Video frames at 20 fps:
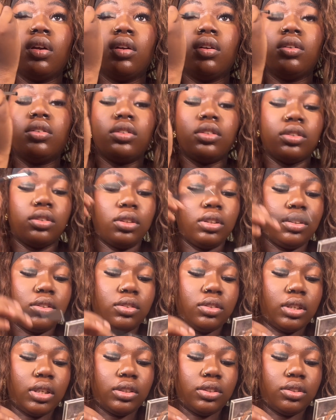just like
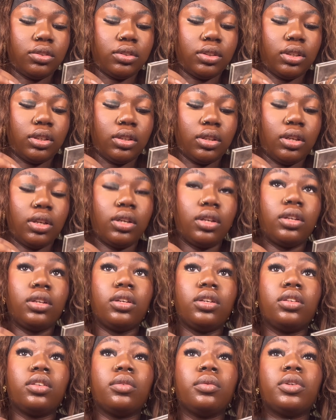saturate that
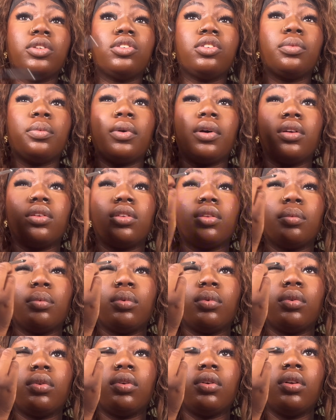as much as
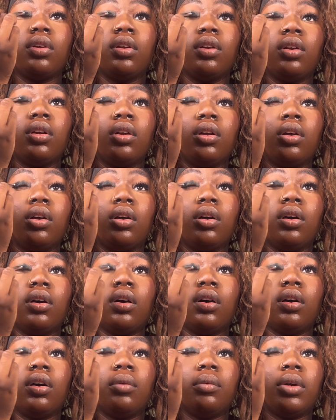possible
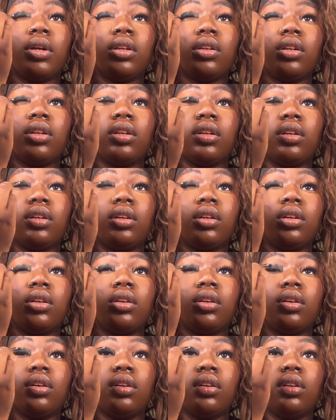on my lid,
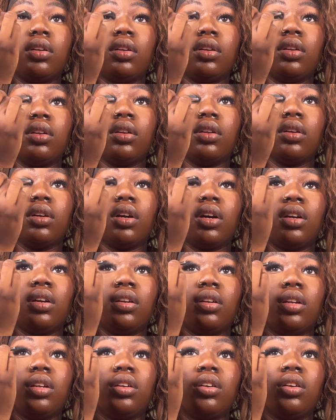kind of
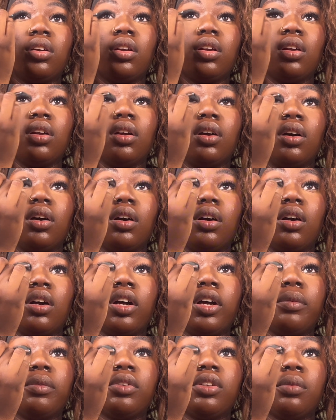like
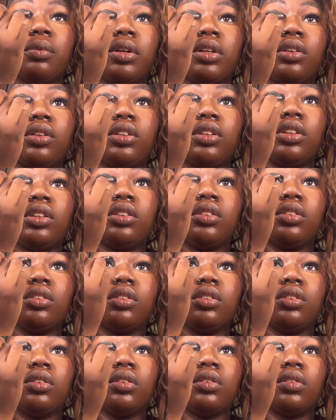up to my
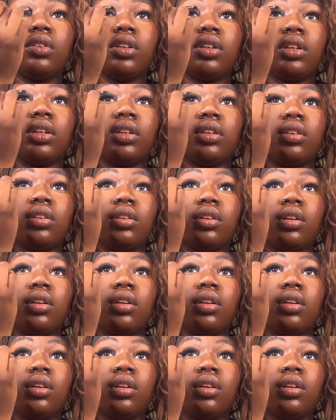crease, right?